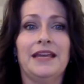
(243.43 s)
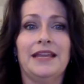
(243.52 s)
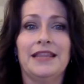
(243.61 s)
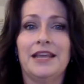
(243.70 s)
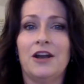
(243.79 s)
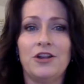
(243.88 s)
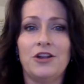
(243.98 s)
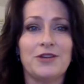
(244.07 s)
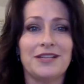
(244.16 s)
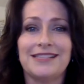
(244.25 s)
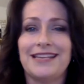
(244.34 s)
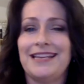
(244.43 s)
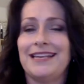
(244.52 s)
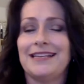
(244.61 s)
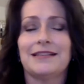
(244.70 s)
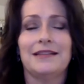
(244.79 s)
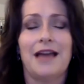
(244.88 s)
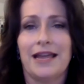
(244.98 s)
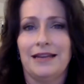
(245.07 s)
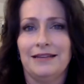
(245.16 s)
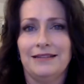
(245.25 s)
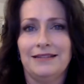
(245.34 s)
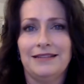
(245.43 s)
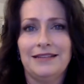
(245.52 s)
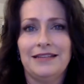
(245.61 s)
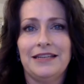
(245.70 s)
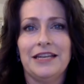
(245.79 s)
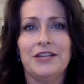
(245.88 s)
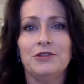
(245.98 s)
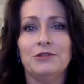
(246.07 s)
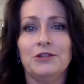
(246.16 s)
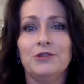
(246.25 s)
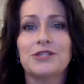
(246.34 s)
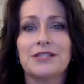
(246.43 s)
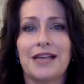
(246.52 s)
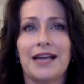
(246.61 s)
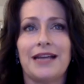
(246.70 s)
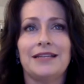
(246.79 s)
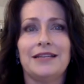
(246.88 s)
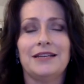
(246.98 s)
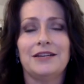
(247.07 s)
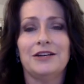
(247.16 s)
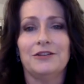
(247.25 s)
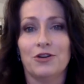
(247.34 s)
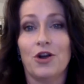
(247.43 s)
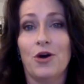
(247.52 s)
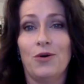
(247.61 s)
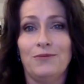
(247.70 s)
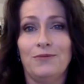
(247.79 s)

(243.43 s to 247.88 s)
And then all you can see is the lion, and you lose sight of your goal.